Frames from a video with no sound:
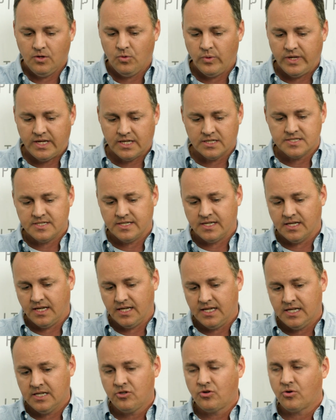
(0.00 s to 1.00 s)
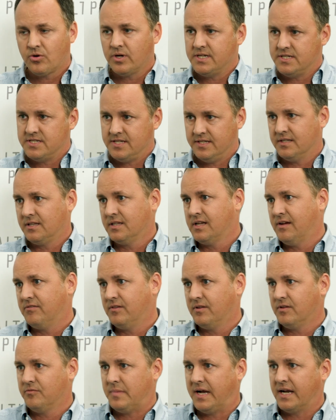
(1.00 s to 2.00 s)
we can see an increase in the
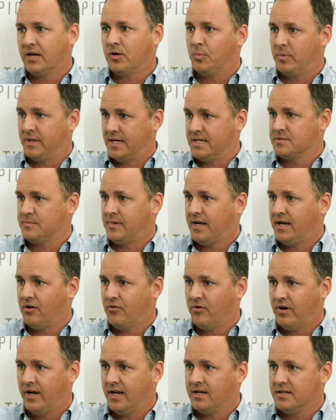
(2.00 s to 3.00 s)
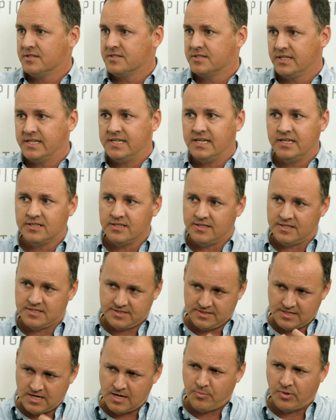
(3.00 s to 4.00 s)
level of Mycoplasma hyorhinis, leading to
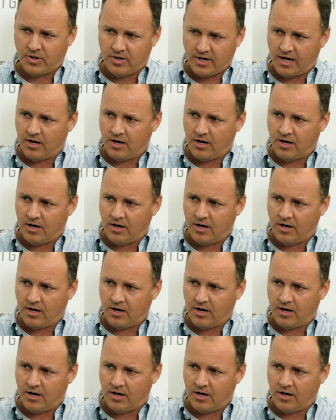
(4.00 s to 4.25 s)
this upper